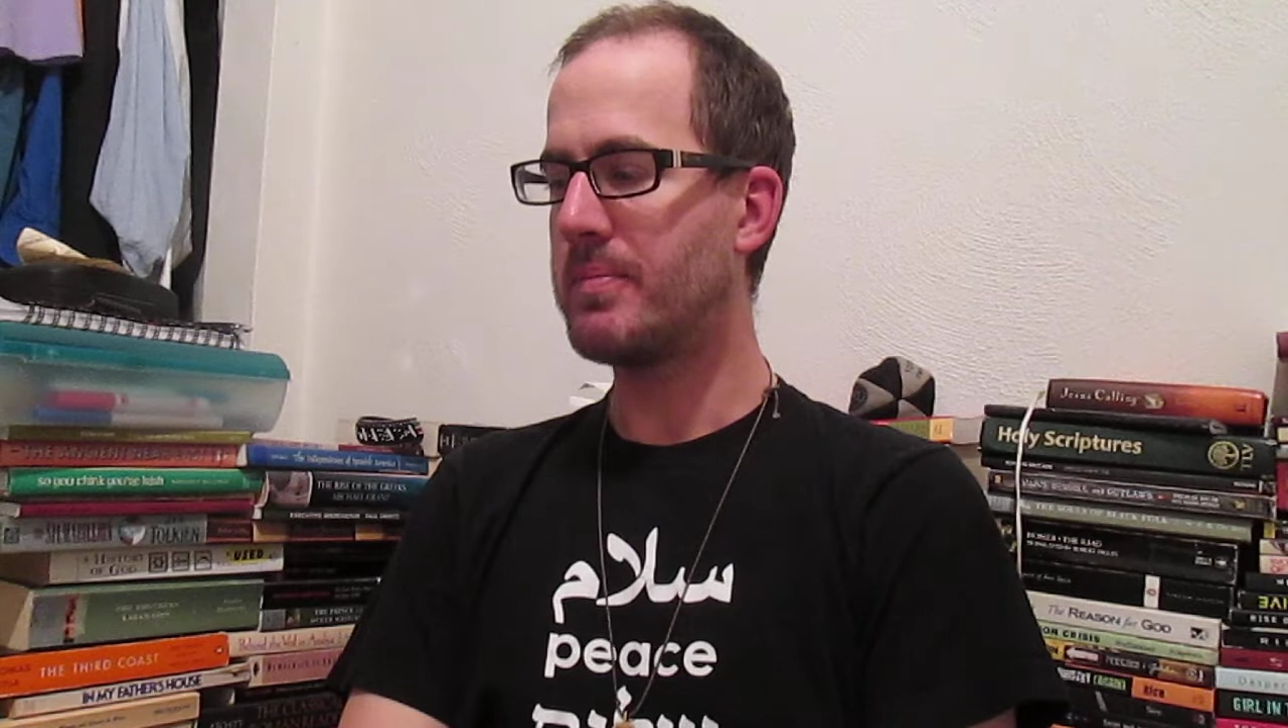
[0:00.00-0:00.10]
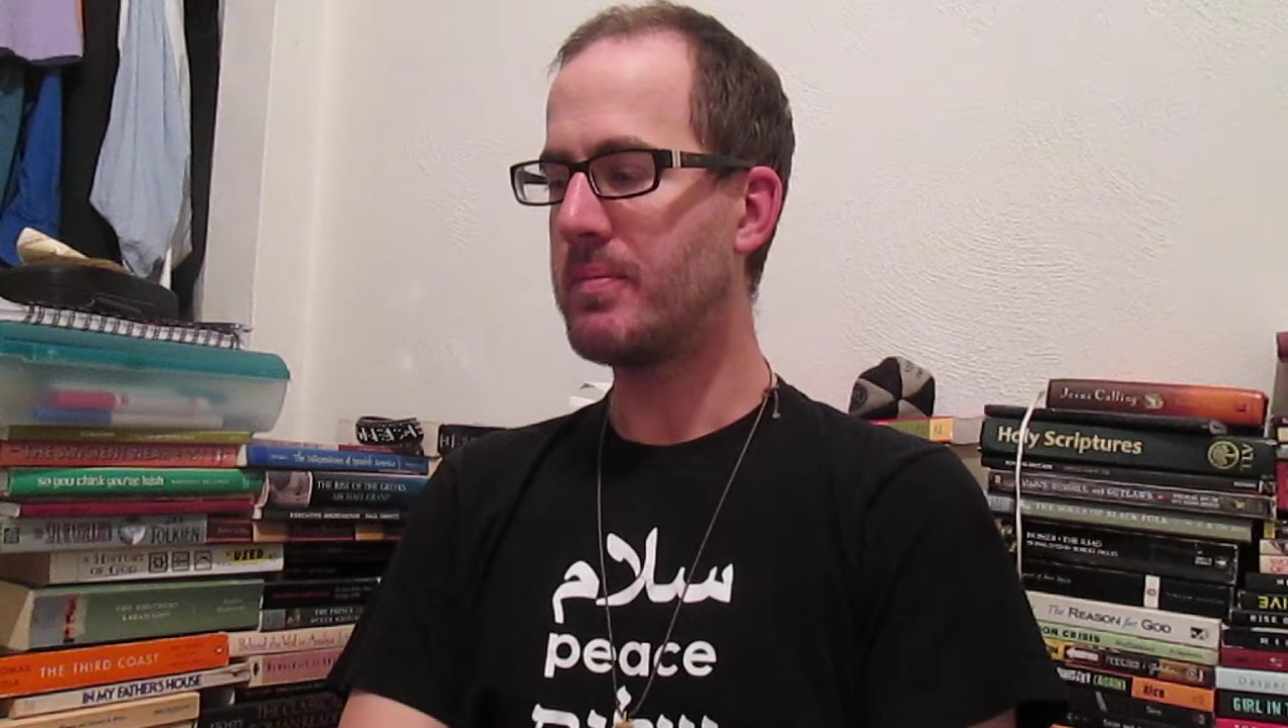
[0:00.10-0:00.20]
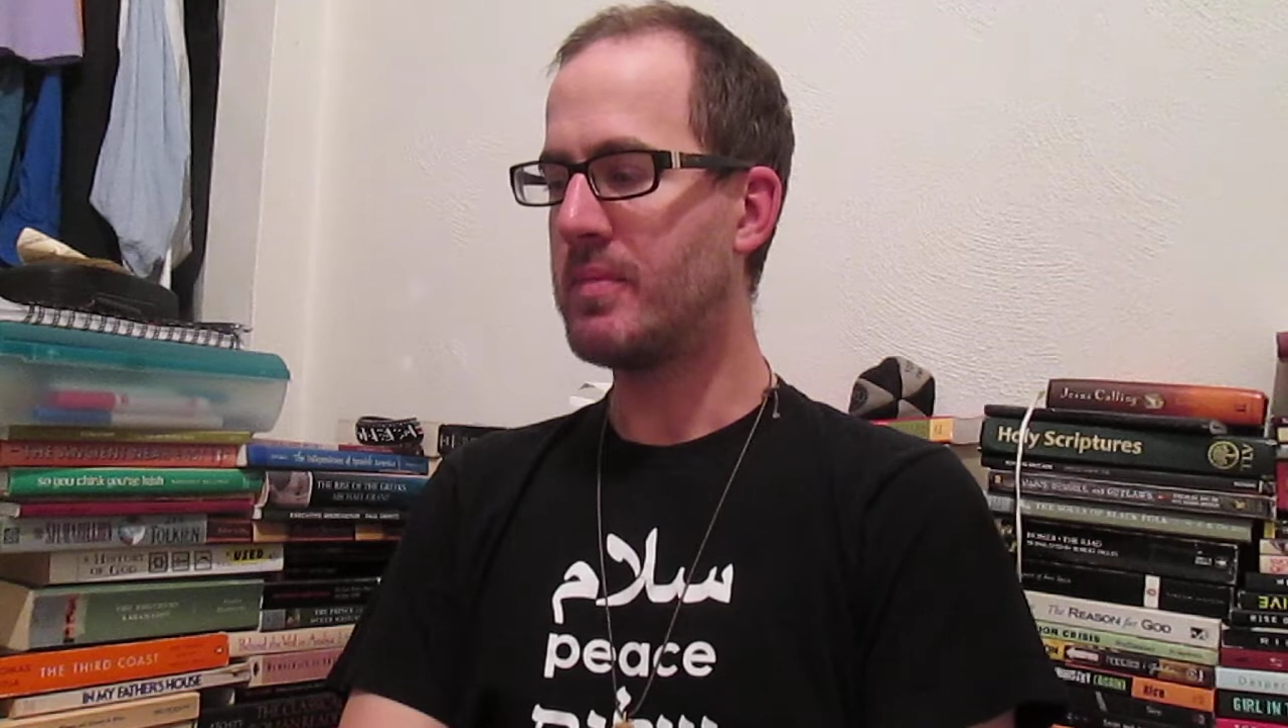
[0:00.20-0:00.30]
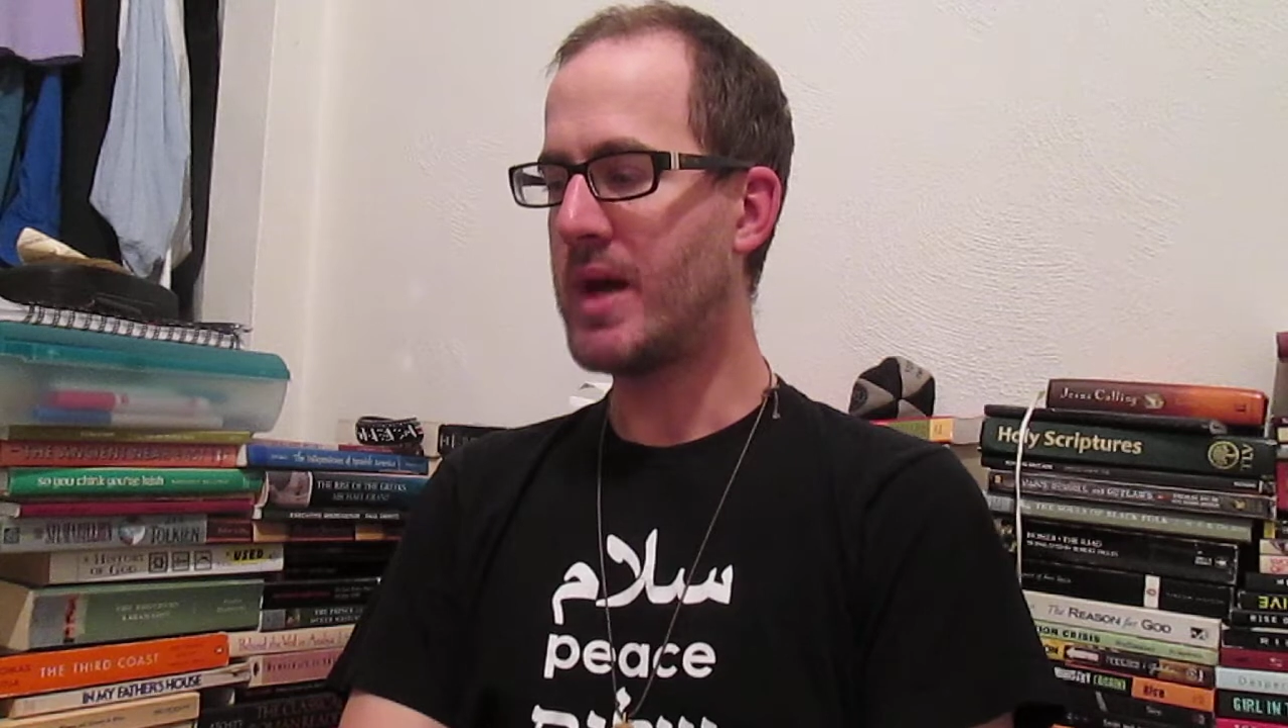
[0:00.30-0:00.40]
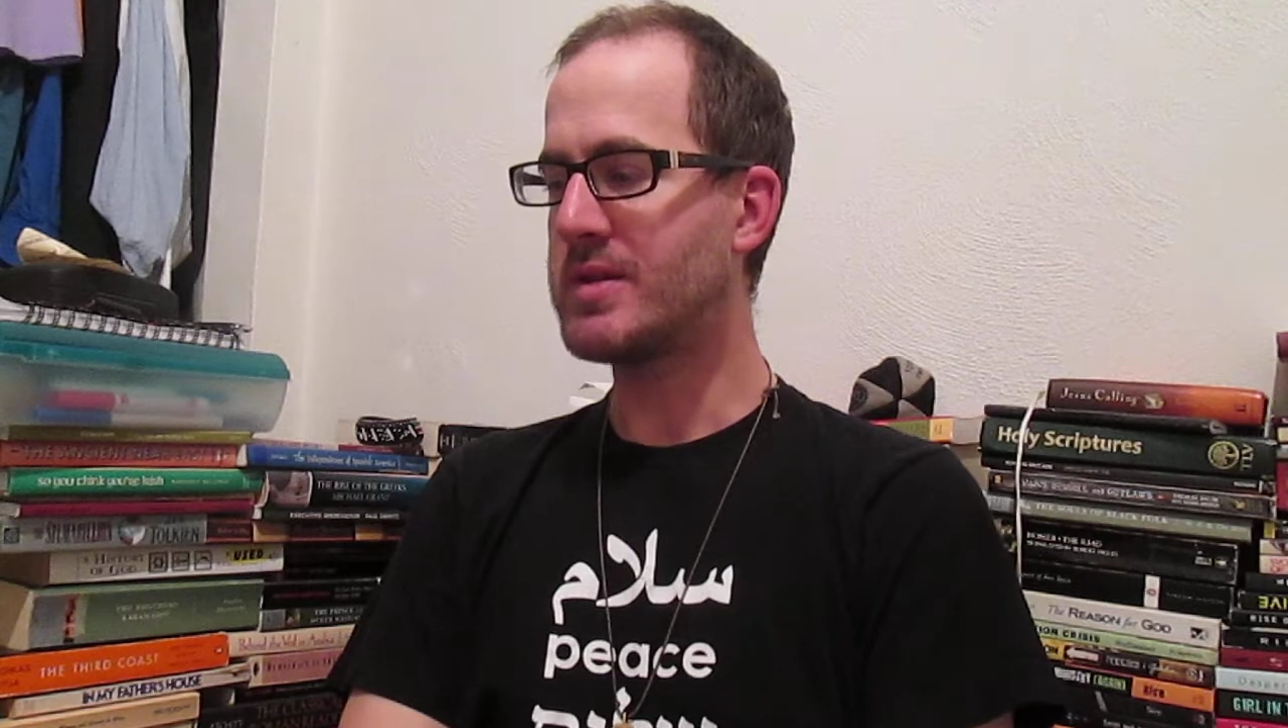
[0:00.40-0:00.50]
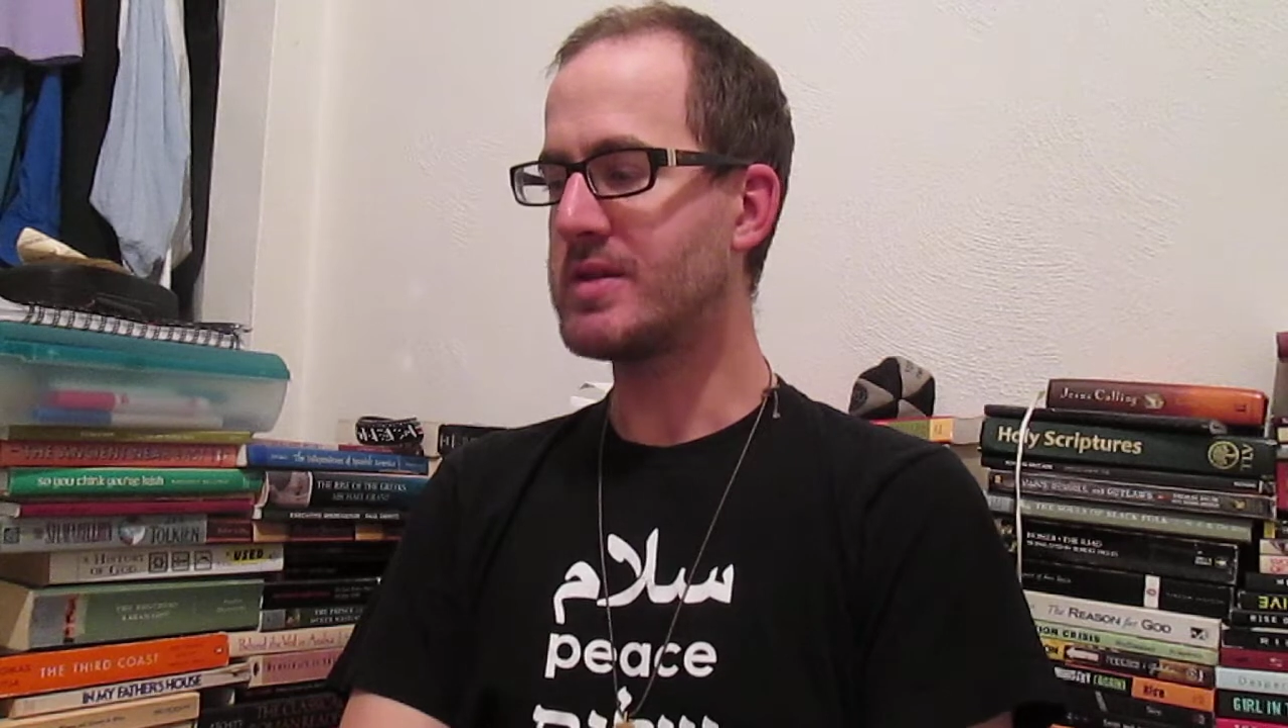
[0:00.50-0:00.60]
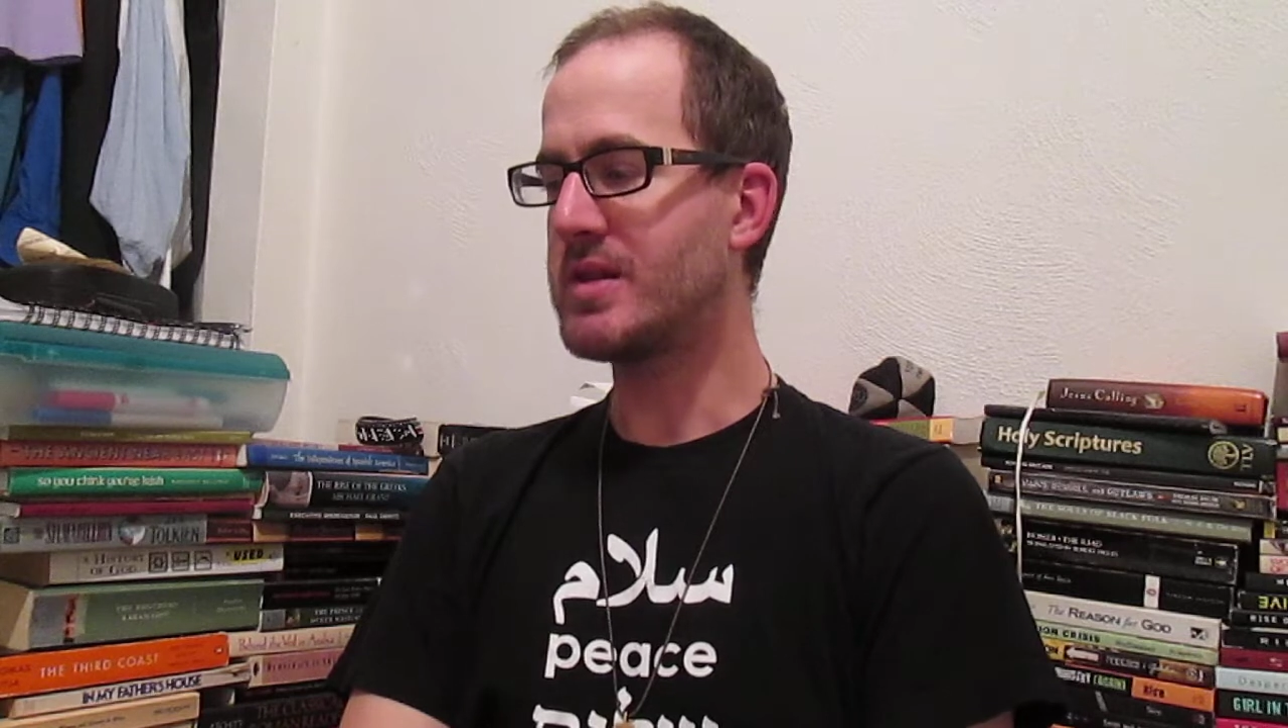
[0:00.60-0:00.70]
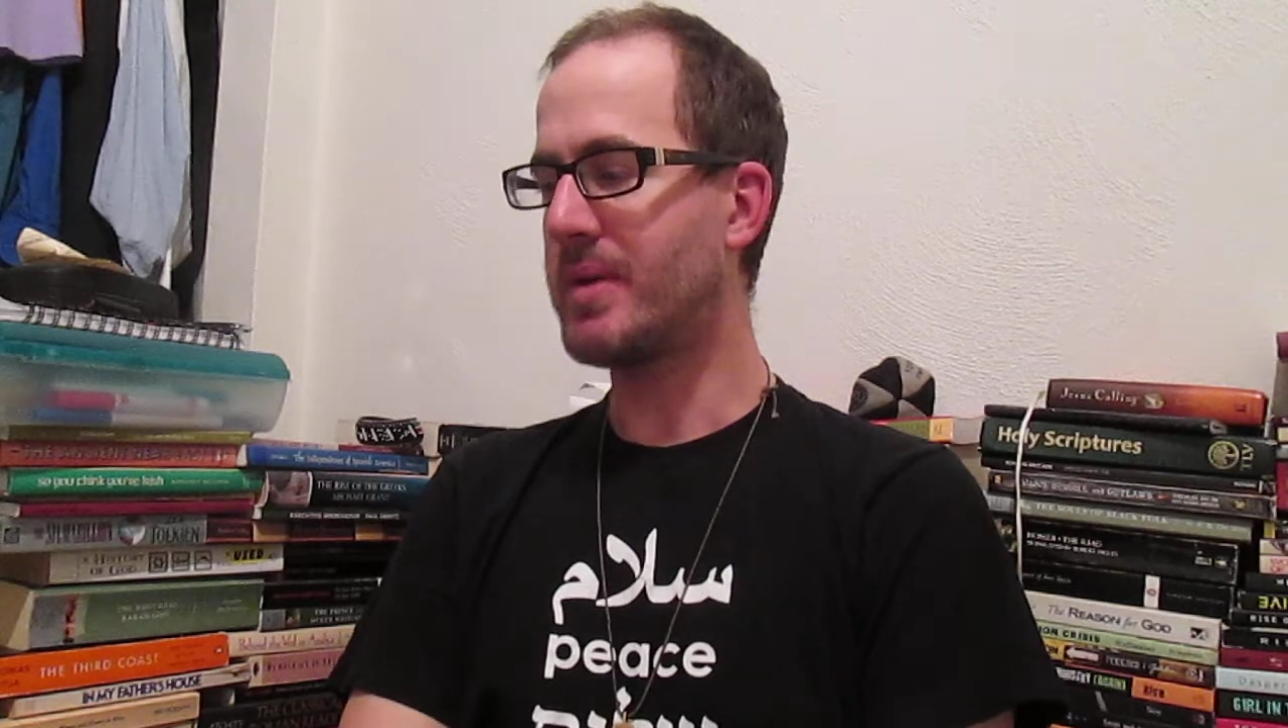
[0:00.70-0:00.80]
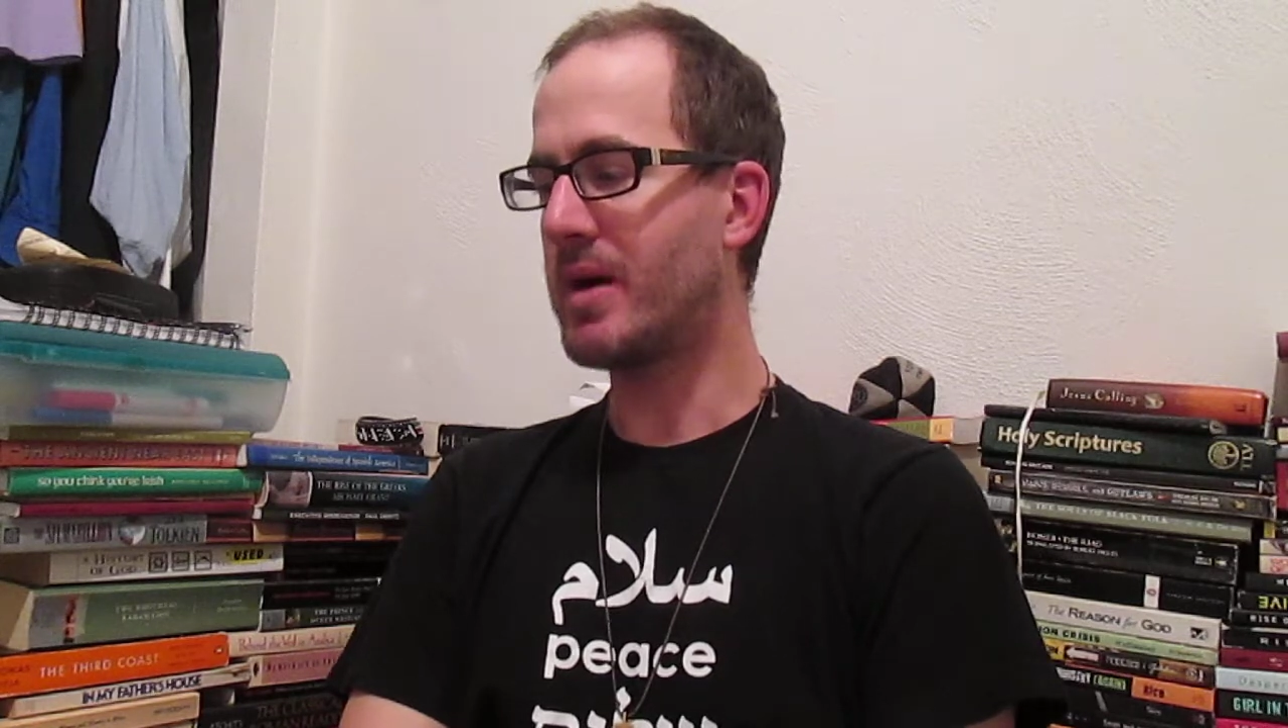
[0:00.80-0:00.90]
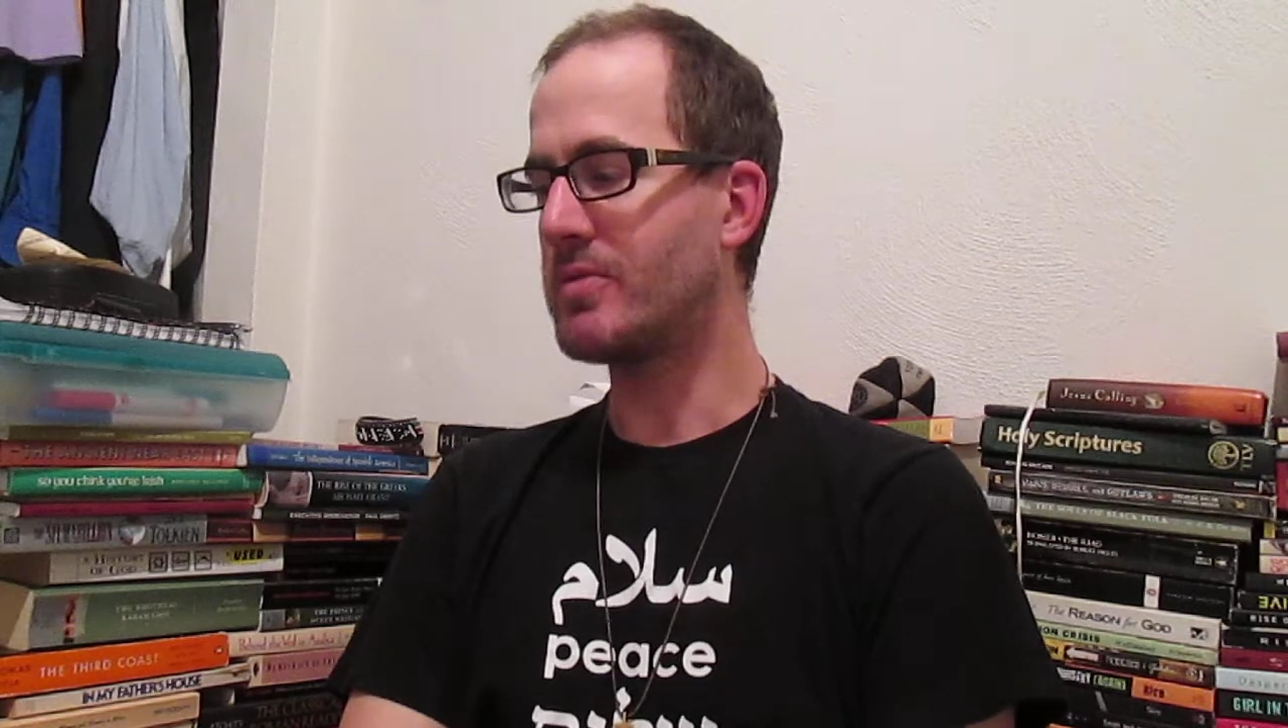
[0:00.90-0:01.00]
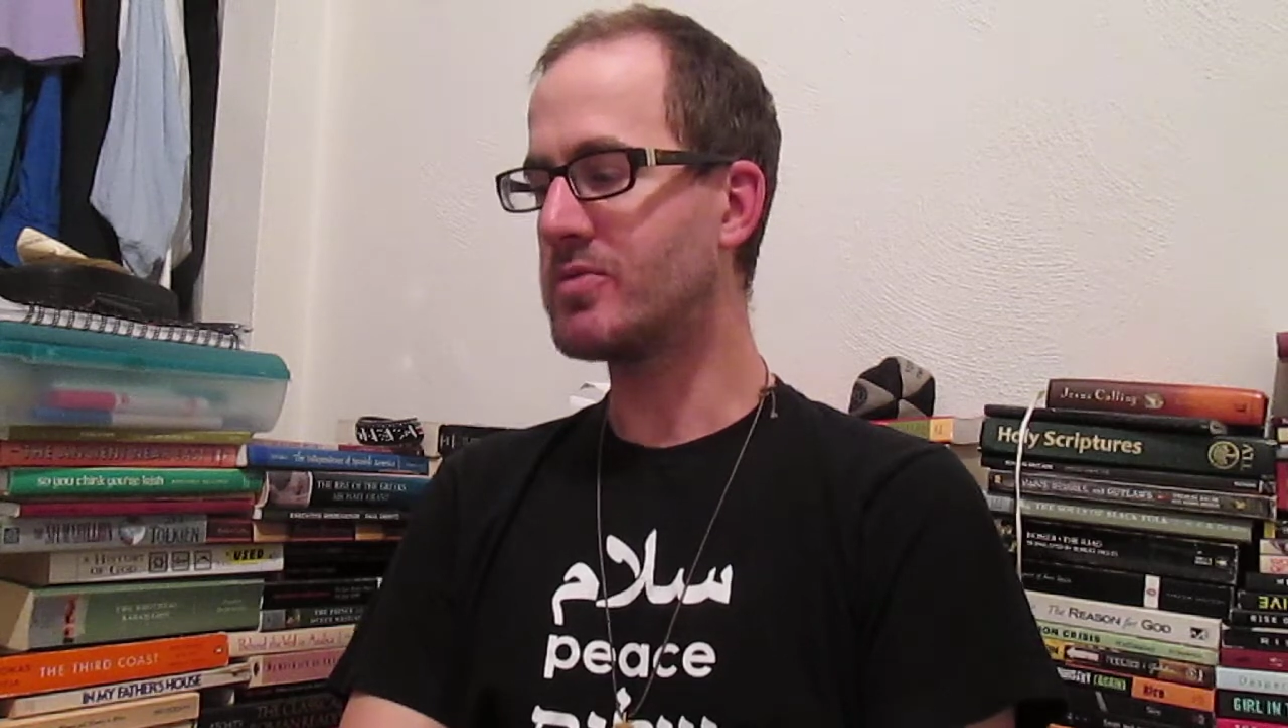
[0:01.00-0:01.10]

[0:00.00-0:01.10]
not just about